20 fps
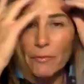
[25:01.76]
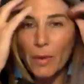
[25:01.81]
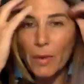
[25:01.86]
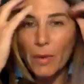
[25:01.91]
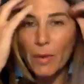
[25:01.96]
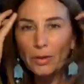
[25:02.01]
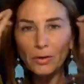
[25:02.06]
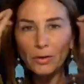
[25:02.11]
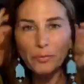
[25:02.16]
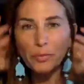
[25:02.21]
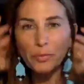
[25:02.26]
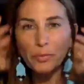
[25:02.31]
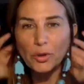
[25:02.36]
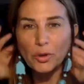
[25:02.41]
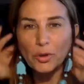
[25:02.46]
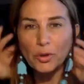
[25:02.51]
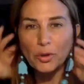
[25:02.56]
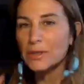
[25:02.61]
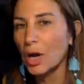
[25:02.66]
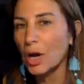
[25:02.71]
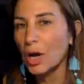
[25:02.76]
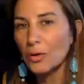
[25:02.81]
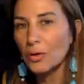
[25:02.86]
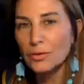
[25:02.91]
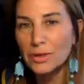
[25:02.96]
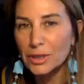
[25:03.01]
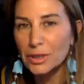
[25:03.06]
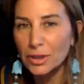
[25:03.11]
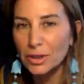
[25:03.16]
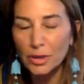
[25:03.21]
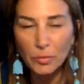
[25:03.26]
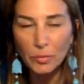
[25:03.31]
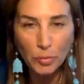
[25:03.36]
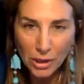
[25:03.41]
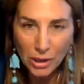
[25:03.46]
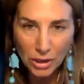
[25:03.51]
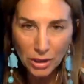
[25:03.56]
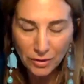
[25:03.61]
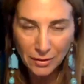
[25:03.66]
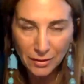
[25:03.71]
mother of pearls was not considered
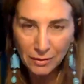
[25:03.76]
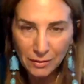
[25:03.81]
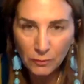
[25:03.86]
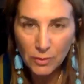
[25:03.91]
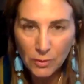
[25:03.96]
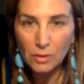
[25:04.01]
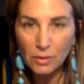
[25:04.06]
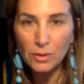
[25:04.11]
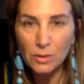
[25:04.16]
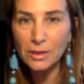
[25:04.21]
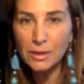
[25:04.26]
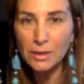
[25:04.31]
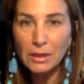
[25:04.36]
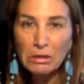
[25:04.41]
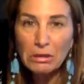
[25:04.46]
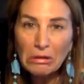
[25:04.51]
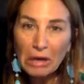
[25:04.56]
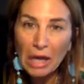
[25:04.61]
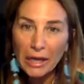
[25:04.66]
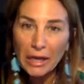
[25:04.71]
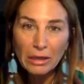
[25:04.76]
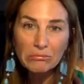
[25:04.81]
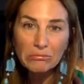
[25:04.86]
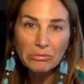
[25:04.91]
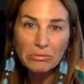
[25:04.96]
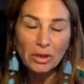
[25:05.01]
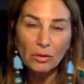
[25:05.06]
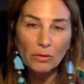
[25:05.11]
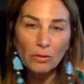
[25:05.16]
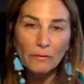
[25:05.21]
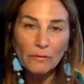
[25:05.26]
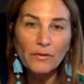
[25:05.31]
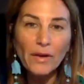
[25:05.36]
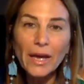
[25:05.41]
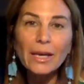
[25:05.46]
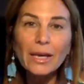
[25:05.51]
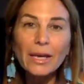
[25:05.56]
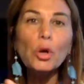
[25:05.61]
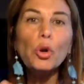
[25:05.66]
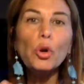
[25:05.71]
precious. It was considered like, you know,
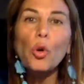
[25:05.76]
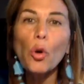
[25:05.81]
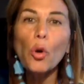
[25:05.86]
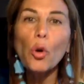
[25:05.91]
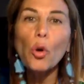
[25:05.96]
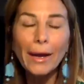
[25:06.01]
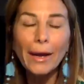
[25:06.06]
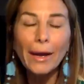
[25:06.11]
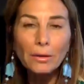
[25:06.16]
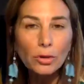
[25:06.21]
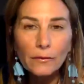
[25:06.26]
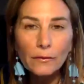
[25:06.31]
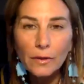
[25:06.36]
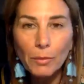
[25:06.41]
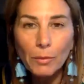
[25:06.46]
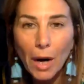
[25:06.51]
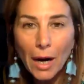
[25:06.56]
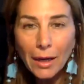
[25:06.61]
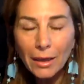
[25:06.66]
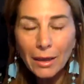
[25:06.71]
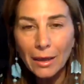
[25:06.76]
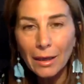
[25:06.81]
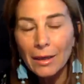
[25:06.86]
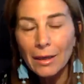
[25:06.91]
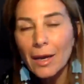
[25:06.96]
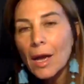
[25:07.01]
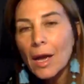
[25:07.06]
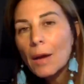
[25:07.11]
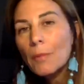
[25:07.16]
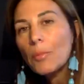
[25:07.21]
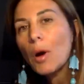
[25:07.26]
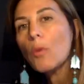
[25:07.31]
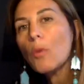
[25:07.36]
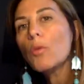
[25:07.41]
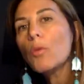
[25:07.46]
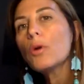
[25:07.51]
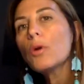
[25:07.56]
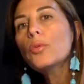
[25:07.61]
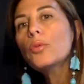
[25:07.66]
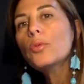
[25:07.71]
very low end of the market. But
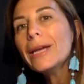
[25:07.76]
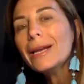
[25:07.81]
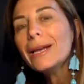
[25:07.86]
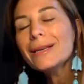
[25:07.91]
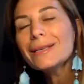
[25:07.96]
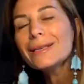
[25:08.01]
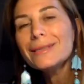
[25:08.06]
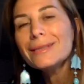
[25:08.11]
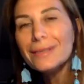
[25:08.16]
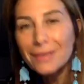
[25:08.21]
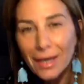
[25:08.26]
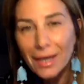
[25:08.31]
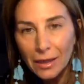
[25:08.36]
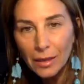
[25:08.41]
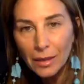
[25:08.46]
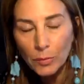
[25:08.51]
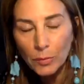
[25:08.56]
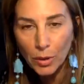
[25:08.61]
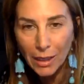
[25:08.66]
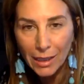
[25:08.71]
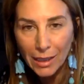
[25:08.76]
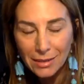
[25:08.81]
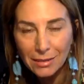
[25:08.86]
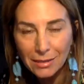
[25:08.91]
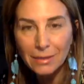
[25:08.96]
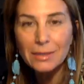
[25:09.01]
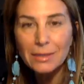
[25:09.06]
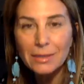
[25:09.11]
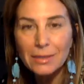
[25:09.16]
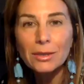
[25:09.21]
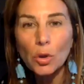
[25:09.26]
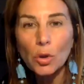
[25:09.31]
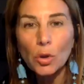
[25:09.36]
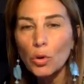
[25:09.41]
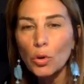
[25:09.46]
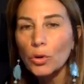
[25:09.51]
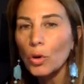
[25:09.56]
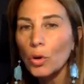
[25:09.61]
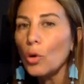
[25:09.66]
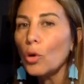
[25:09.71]
what really celebrates the
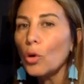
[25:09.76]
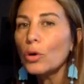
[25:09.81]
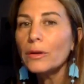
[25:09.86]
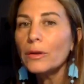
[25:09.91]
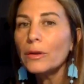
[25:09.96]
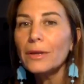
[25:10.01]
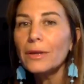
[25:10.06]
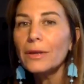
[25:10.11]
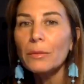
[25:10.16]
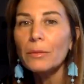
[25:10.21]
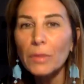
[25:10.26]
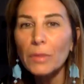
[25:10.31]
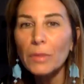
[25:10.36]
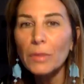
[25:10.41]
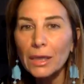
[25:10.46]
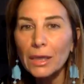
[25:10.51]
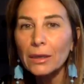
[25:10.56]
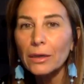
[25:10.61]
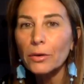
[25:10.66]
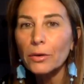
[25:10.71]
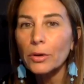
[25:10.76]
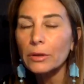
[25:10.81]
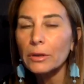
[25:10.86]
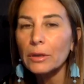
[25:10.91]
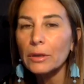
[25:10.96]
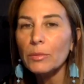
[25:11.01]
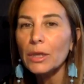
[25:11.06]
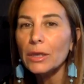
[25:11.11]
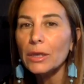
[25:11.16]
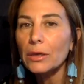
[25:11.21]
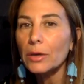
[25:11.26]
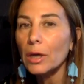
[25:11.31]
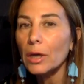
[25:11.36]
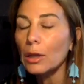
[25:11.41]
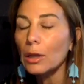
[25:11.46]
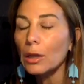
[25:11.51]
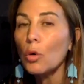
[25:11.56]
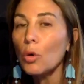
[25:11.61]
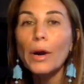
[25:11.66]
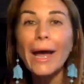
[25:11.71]
stone or the mineral
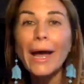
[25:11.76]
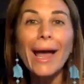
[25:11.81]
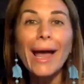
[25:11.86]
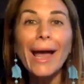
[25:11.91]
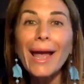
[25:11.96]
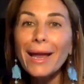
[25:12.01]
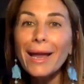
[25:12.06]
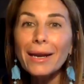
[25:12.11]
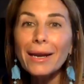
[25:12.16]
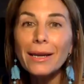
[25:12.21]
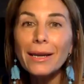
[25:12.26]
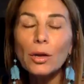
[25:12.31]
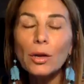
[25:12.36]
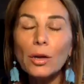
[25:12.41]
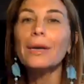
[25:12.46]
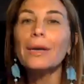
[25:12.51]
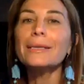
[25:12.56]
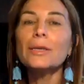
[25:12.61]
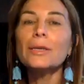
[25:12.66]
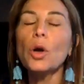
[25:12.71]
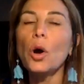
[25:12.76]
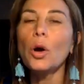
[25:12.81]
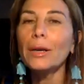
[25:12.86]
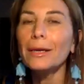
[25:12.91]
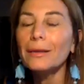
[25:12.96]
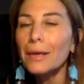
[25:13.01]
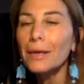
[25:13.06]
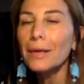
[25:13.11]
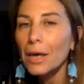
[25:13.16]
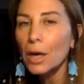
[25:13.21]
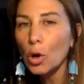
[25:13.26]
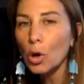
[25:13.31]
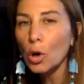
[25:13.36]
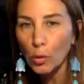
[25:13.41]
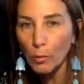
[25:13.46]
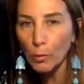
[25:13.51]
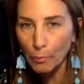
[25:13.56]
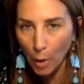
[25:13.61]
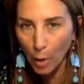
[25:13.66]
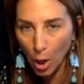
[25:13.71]
or any, let's call it,
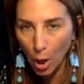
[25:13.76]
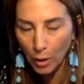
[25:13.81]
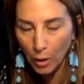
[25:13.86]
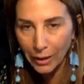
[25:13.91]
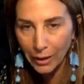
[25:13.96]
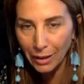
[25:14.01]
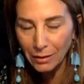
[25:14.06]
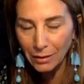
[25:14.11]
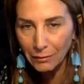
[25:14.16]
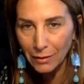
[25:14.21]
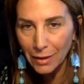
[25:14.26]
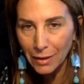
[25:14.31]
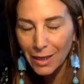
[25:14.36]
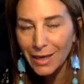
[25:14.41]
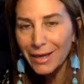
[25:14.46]
component